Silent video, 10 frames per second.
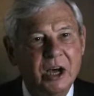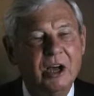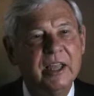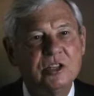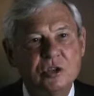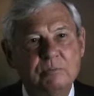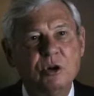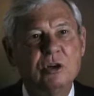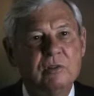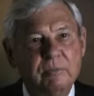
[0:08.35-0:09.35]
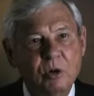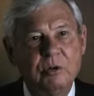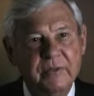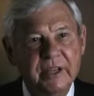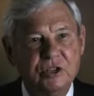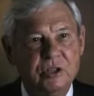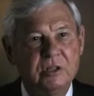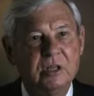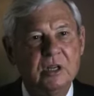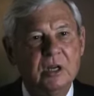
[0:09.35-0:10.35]
It's a book of
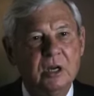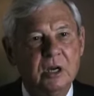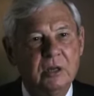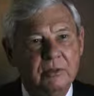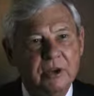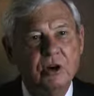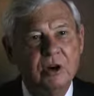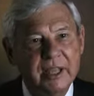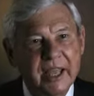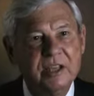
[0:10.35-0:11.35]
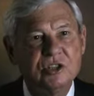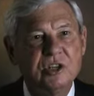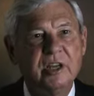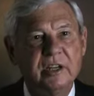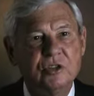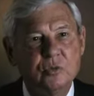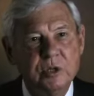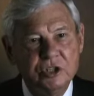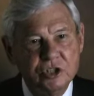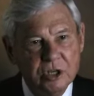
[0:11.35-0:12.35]
motivation. There are case studies
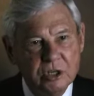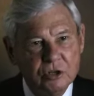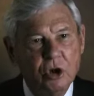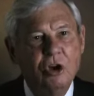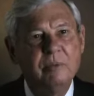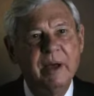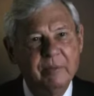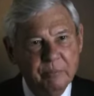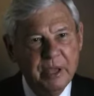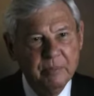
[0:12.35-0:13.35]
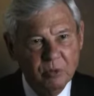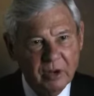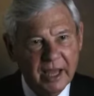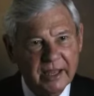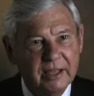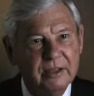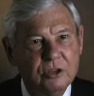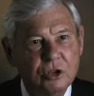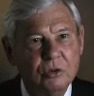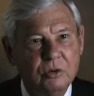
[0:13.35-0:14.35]
which talk about people like
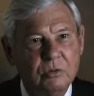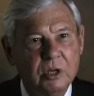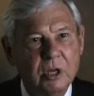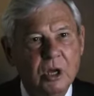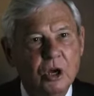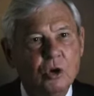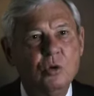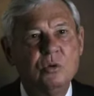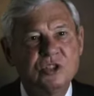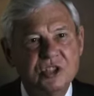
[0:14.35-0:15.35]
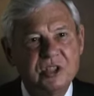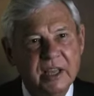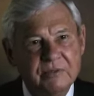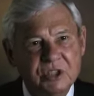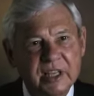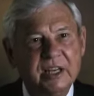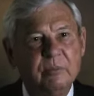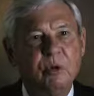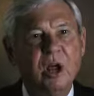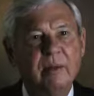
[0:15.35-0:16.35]
you who have seen a
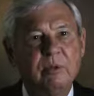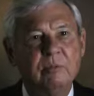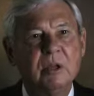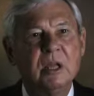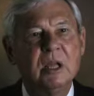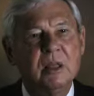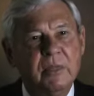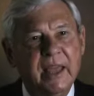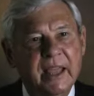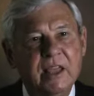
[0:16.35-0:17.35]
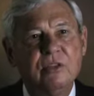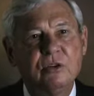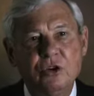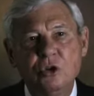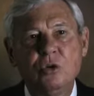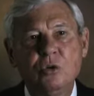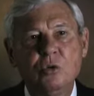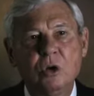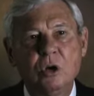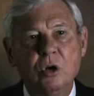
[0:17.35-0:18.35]
problem. They either
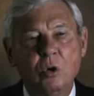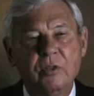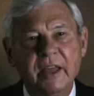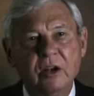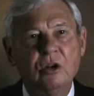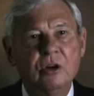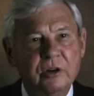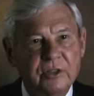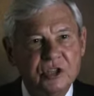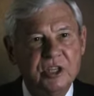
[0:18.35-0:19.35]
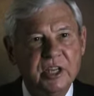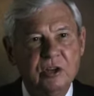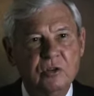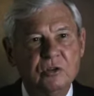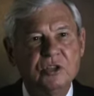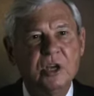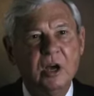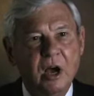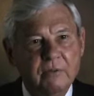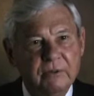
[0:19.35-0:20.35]
knew or they learned the skills
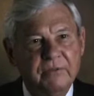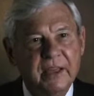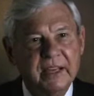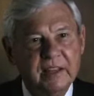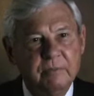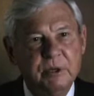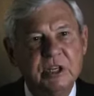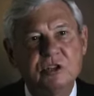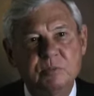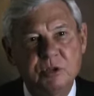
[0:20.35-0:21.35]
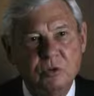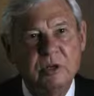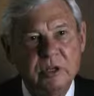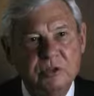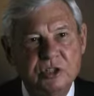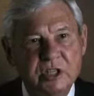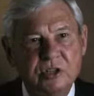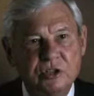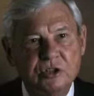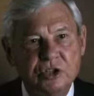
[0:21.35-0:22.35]
of effective participatory
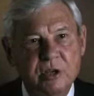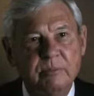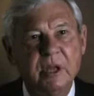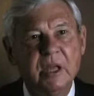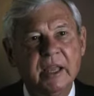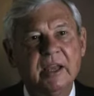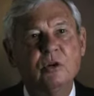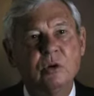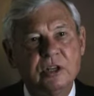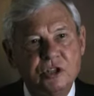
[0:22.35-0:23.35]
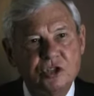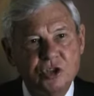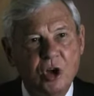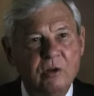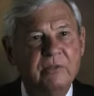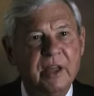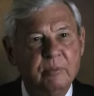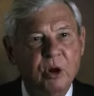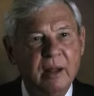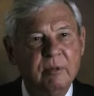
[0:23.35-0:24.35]
citizenship in order to solve
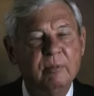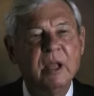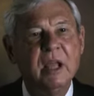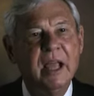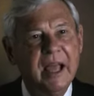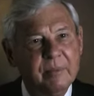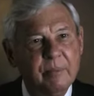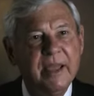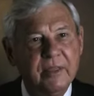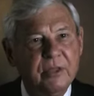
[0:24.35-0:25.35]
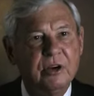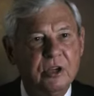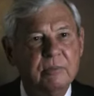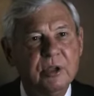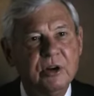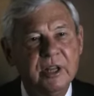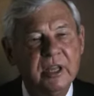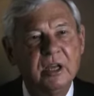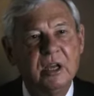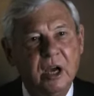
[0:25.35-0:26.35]
that problem and make their
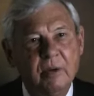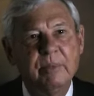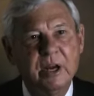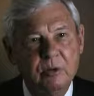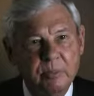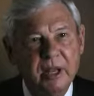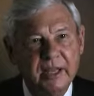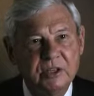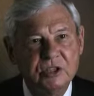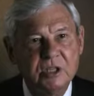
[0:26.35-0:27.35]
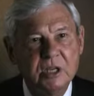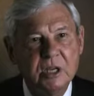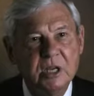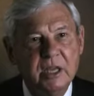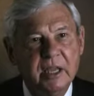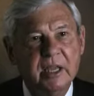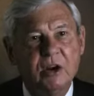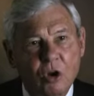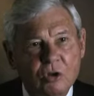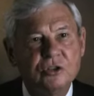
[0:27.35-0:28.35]
community a better place.
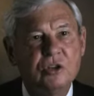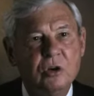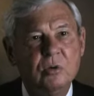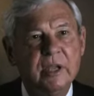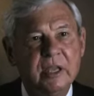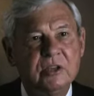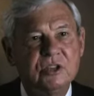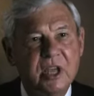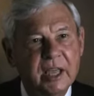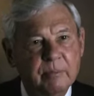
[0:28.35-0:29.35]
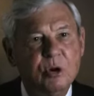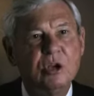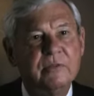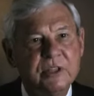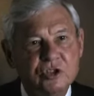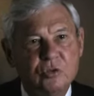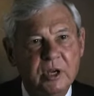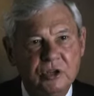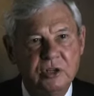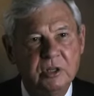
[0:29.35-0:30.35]
It also is a book of
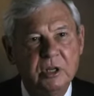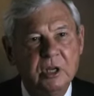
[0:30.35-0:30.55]
instruction.